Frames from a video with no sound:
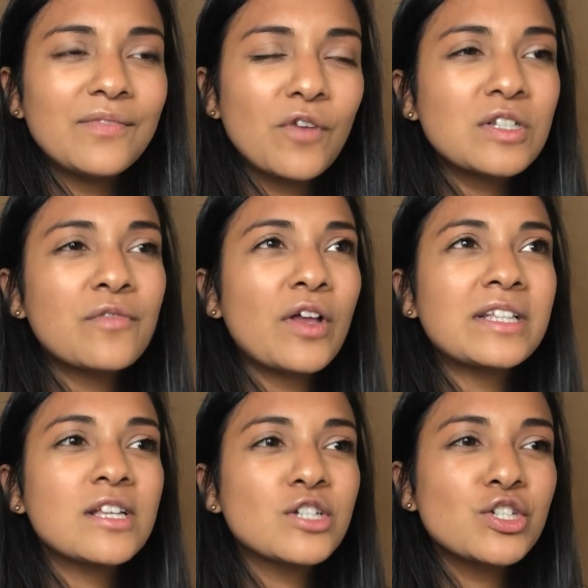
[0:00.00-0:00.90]
first of all,
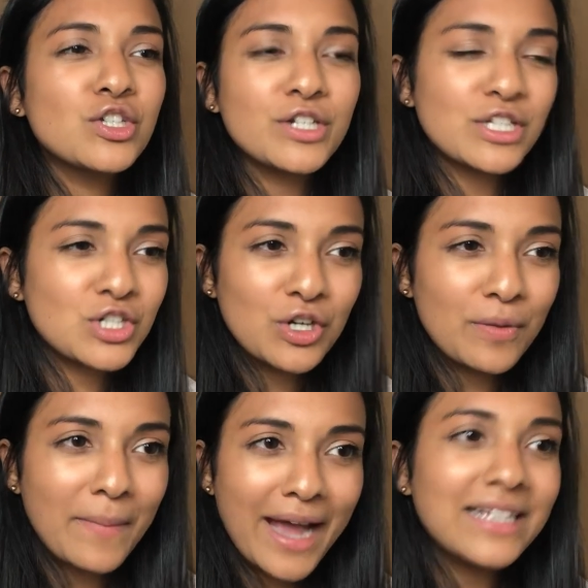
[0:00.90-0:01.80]
that's such a
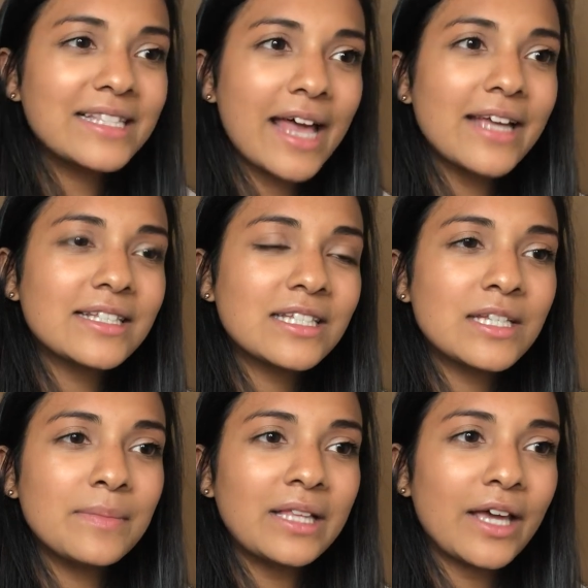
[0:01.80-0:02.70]
traditional mindset
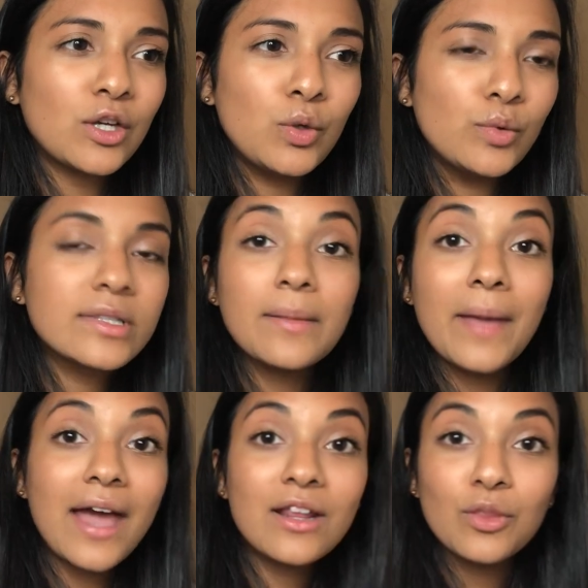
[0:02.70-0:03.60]
to be like, who's the
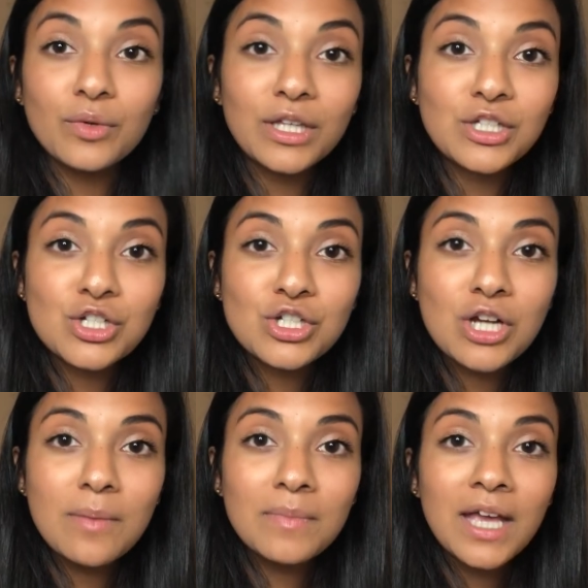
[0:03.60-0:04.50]
man in the
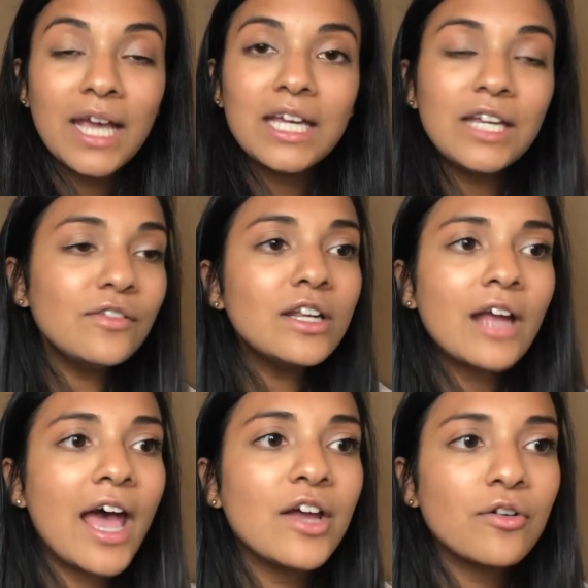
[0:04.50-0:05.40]
relationship? Even in
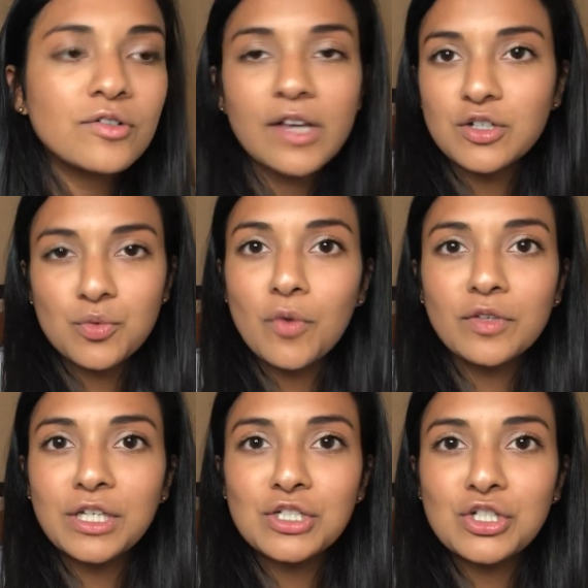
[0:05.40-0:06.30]
a heterosexual
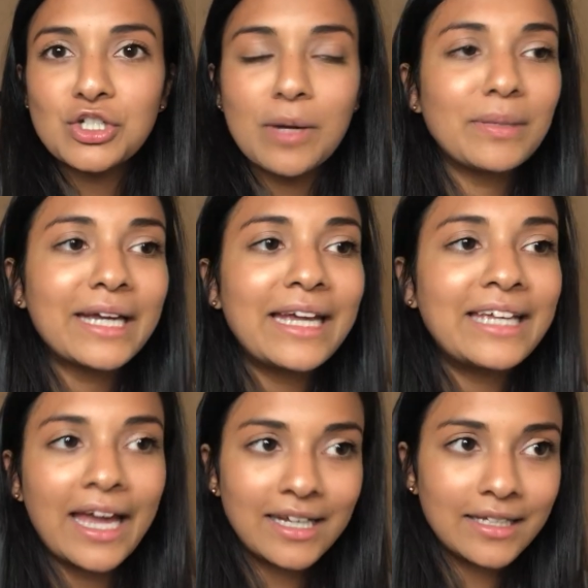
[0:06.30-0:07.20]
relationship, like, I
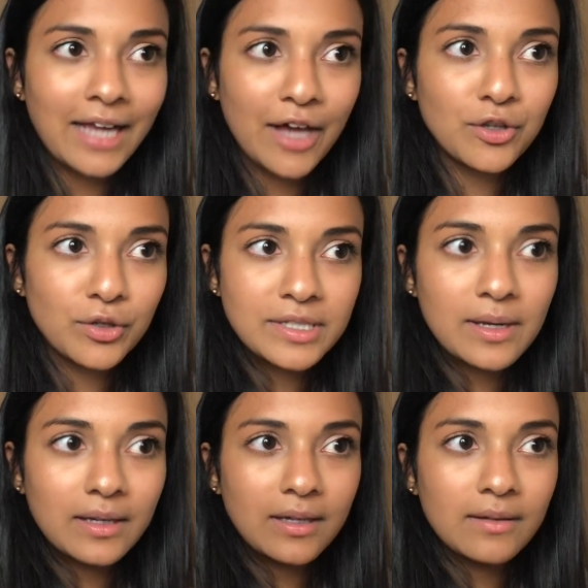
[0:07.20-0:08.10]
get it. Yeah, there is
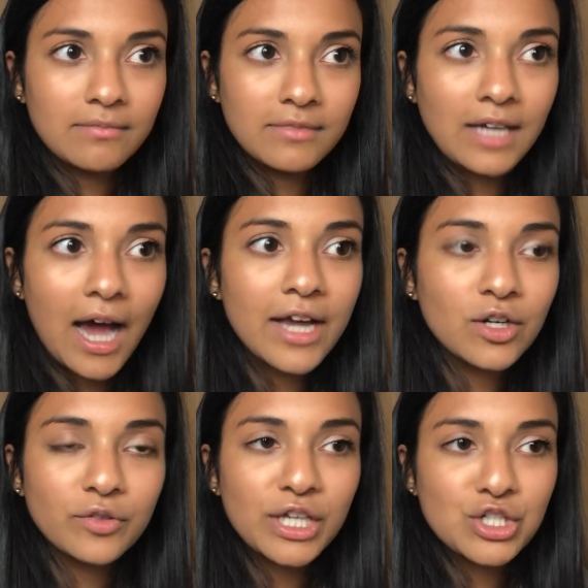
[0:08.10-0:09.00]
a guy
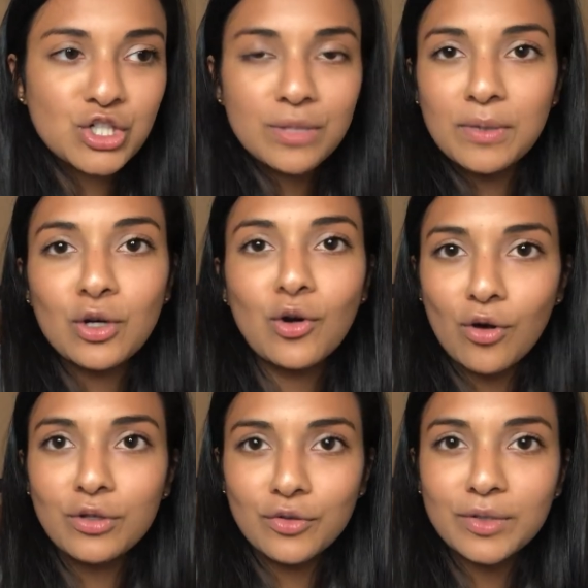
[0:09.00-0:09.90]
in a relationship and a
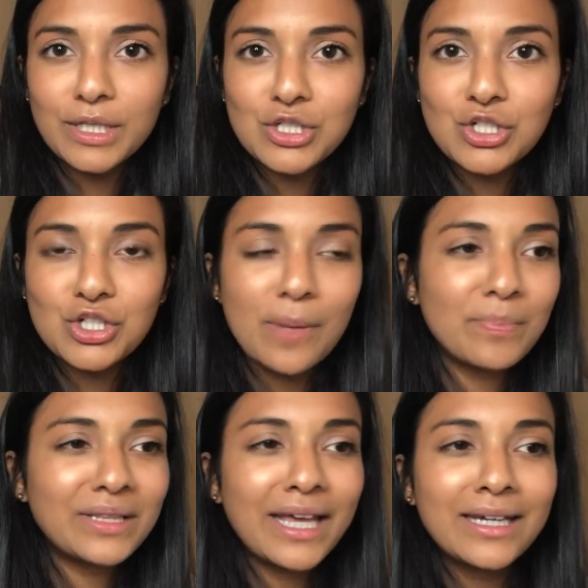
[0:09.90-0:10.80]
girl in a relationship,
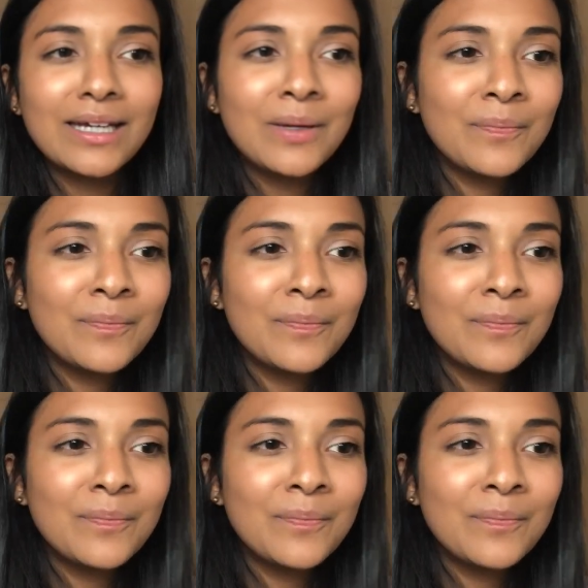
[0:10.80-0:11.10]
but like